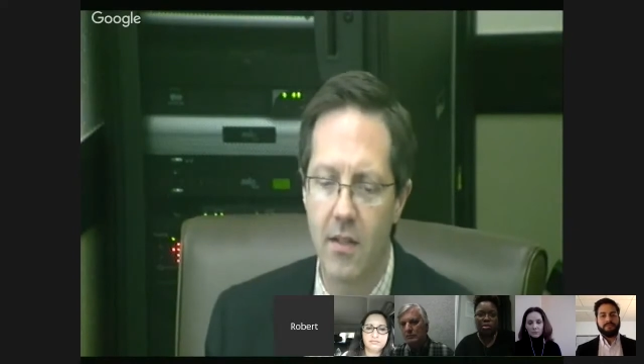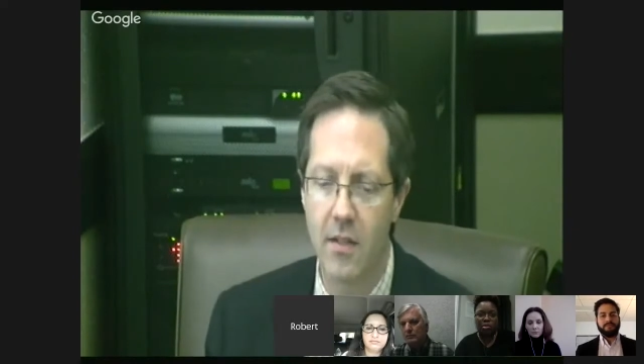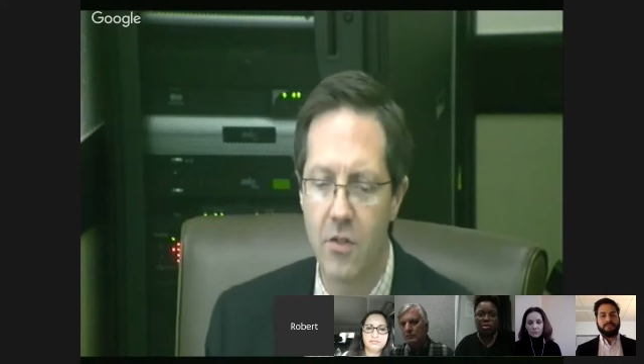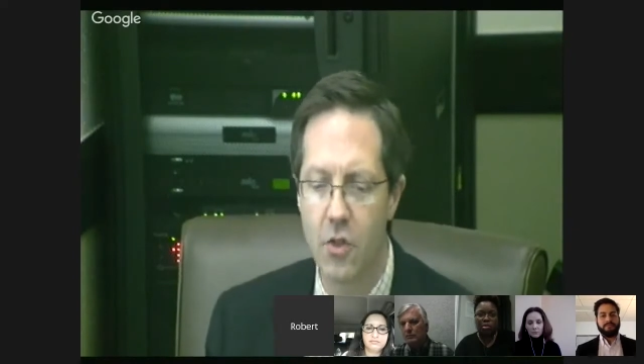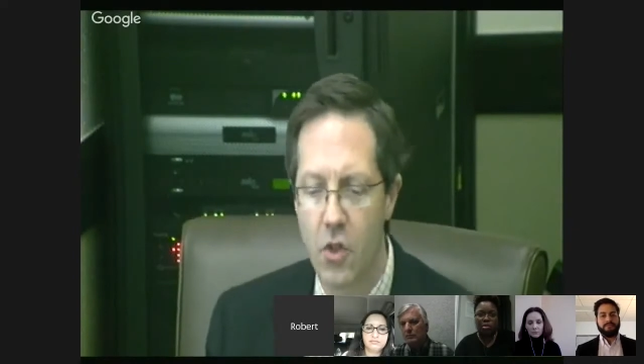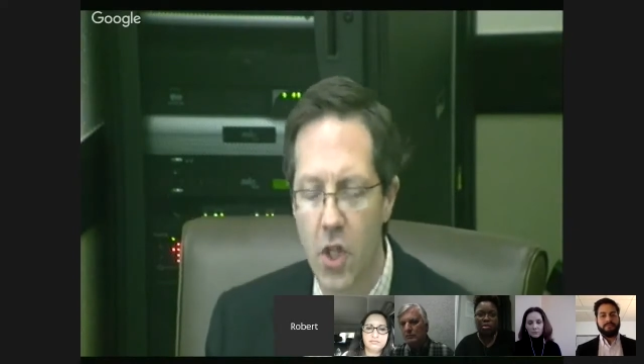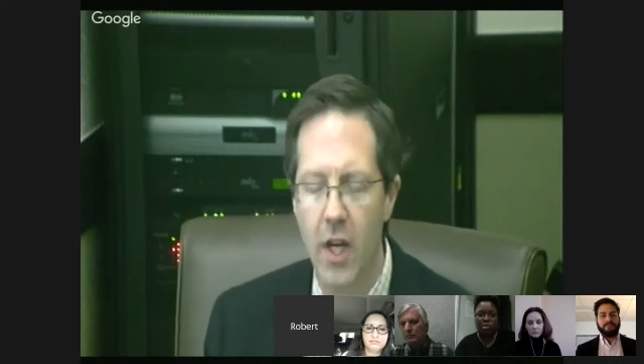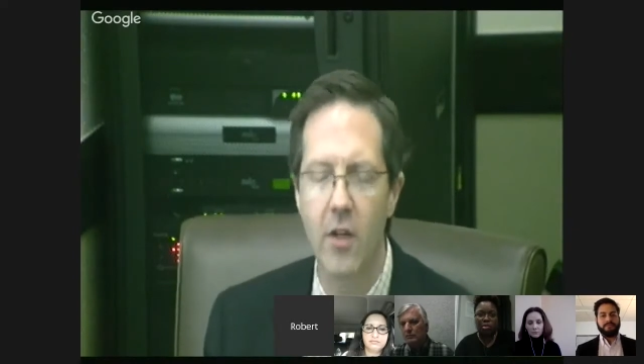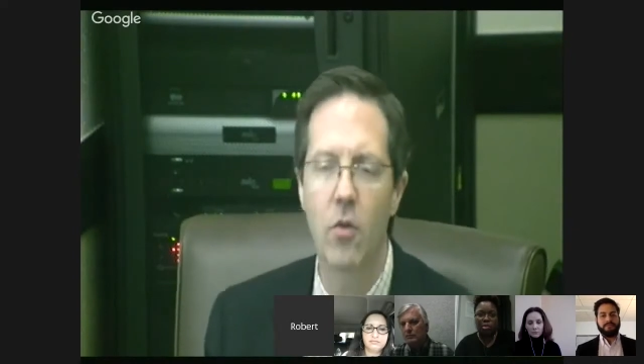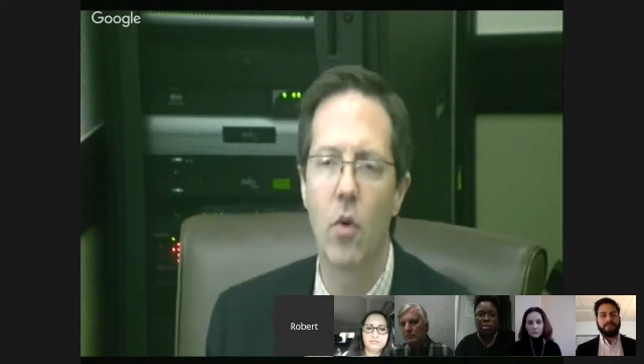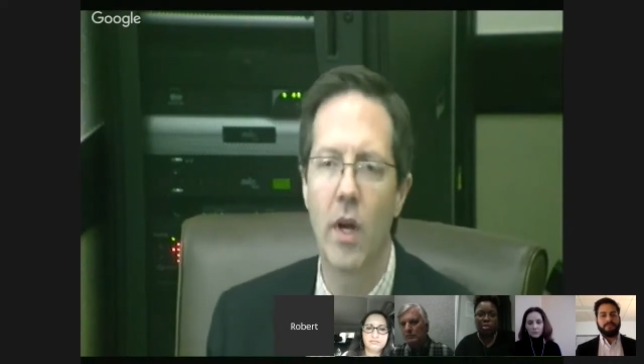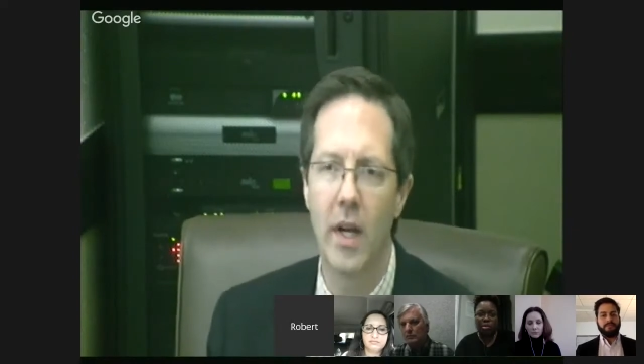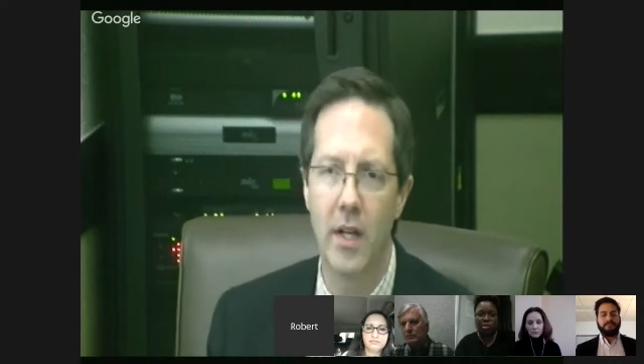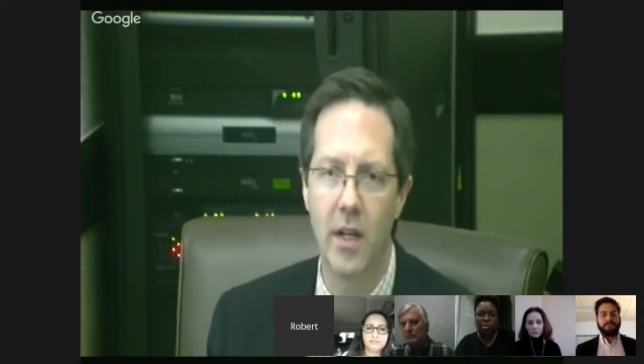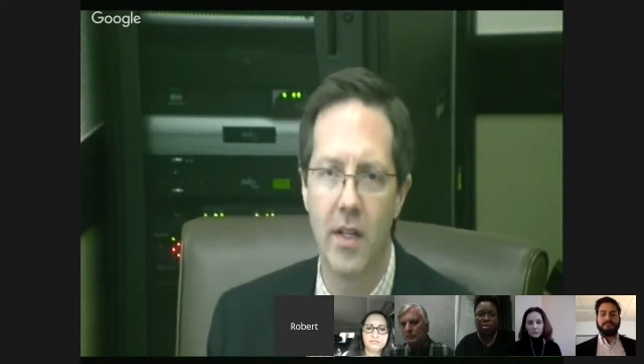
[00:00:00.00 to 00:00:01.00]

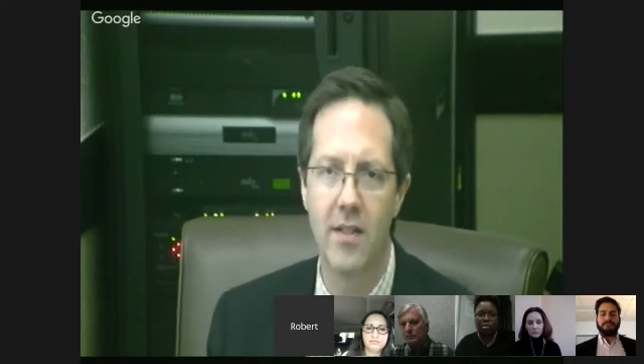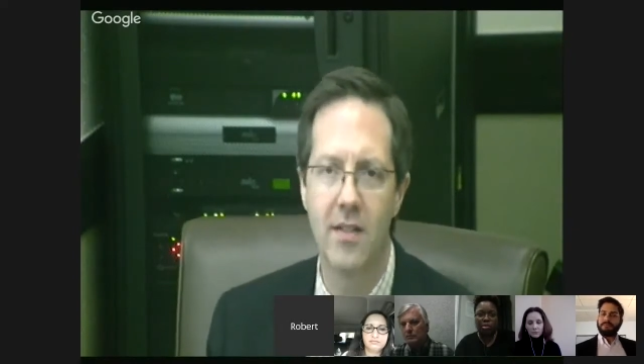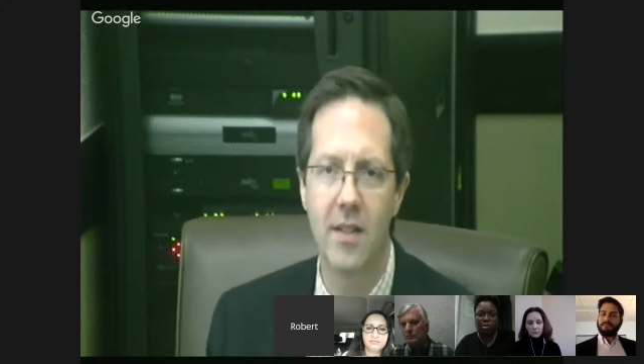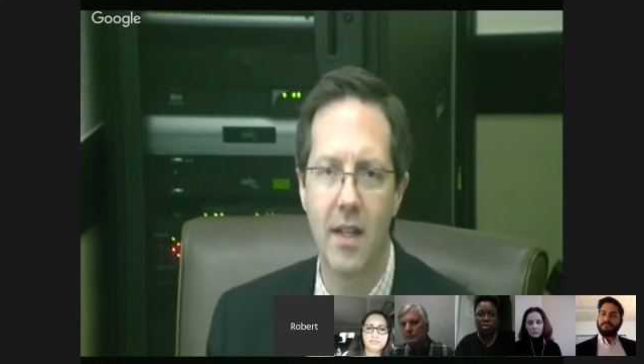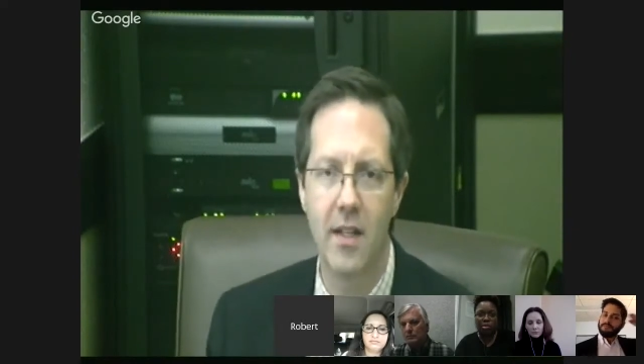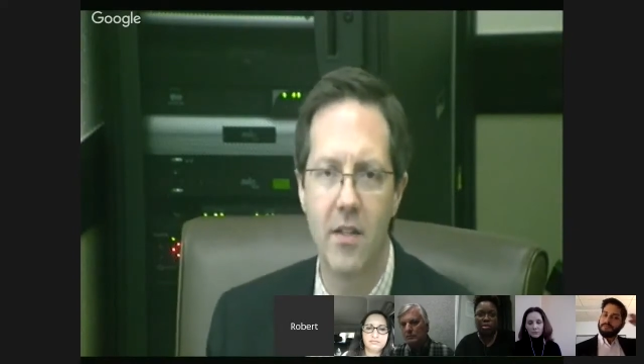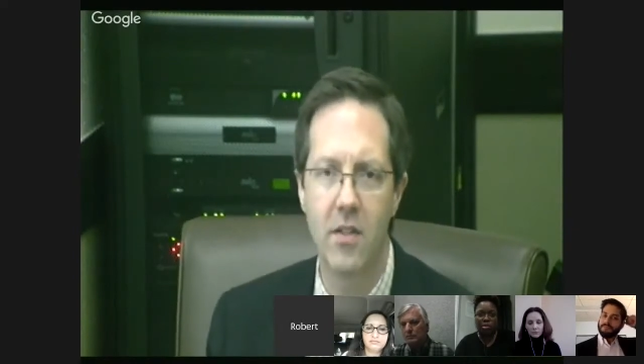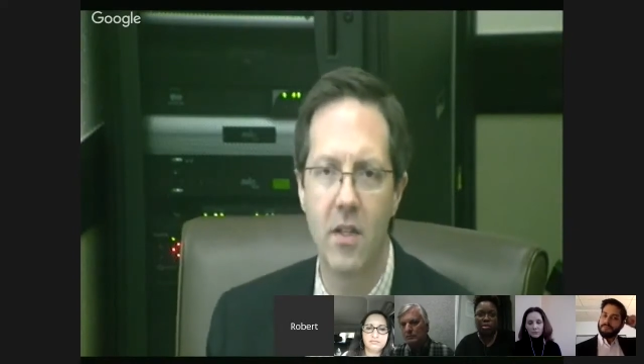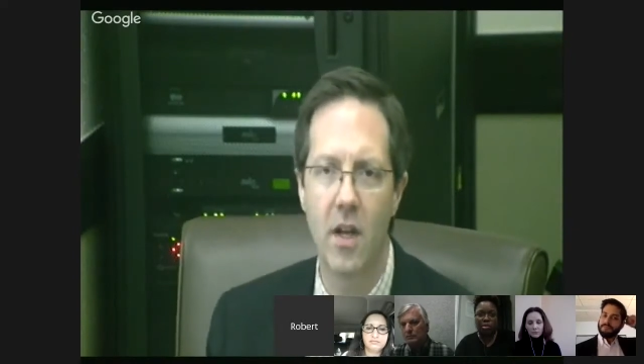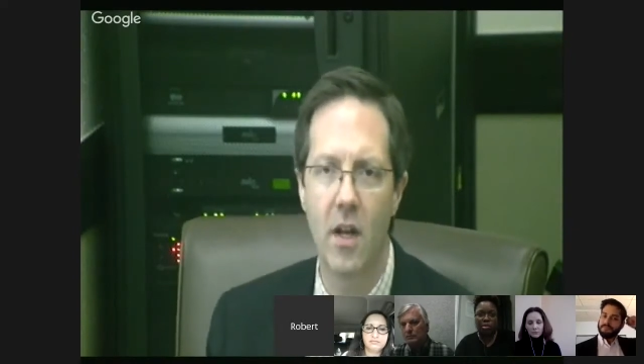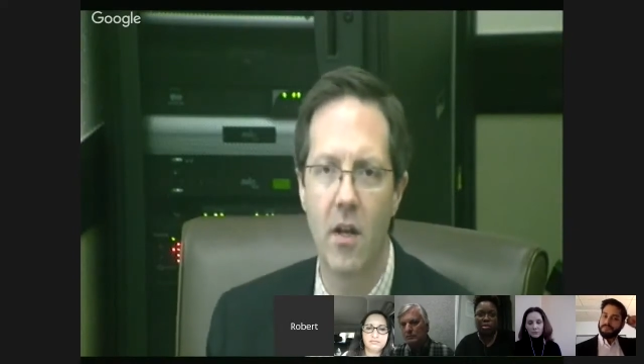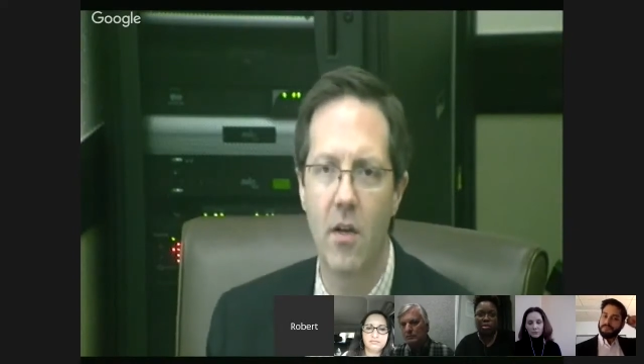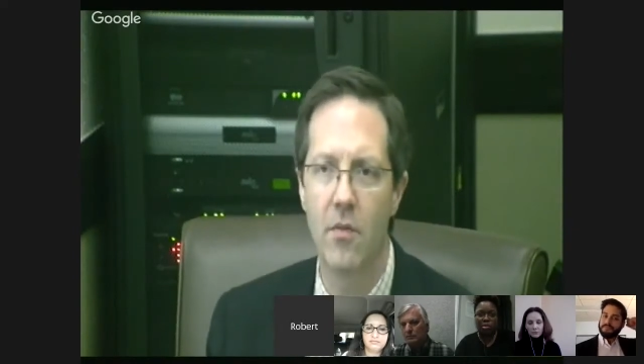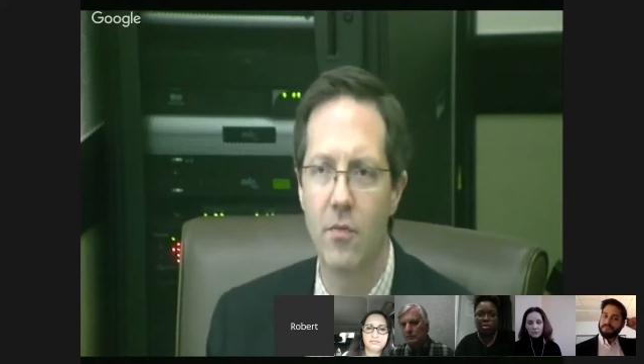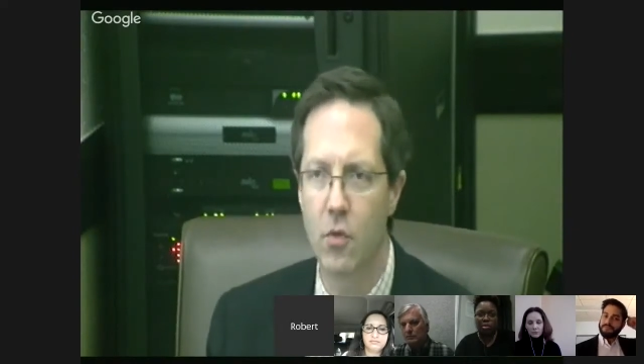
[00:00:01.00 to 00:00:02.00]
generate a sense
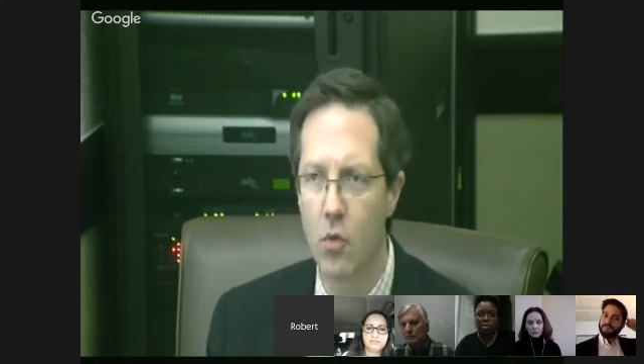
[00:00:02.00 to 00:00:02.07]
of